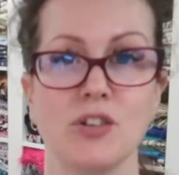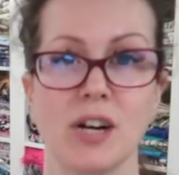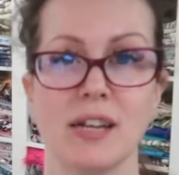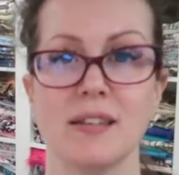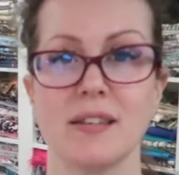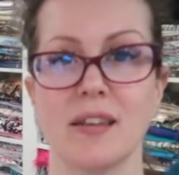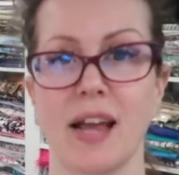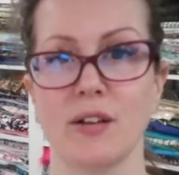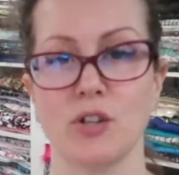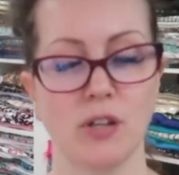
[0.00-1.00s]
dress
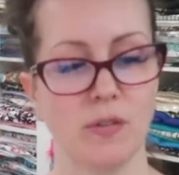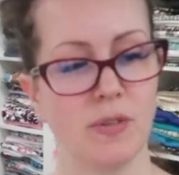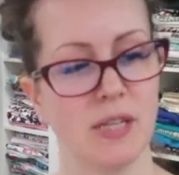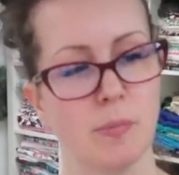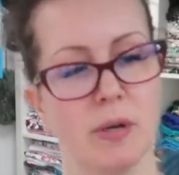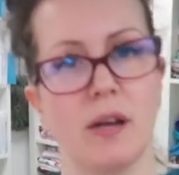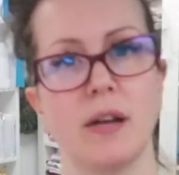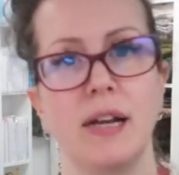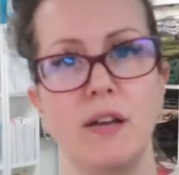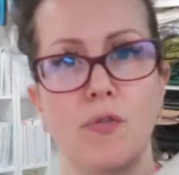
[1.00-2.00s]
out of this
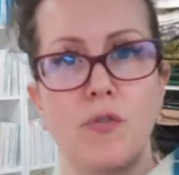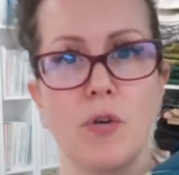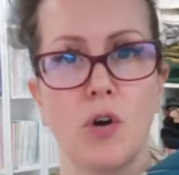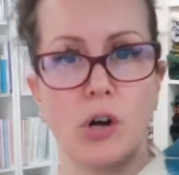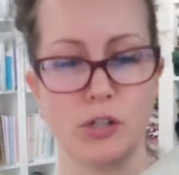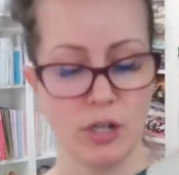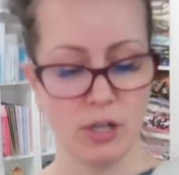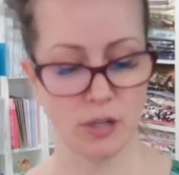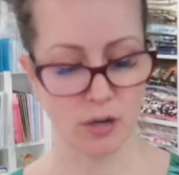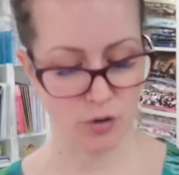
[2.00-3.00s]
banana leaf cotton
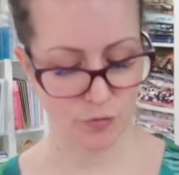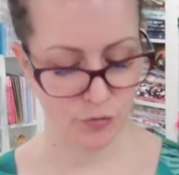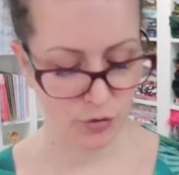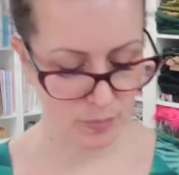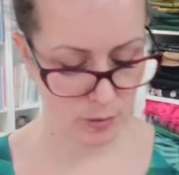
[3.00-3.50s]
that I got from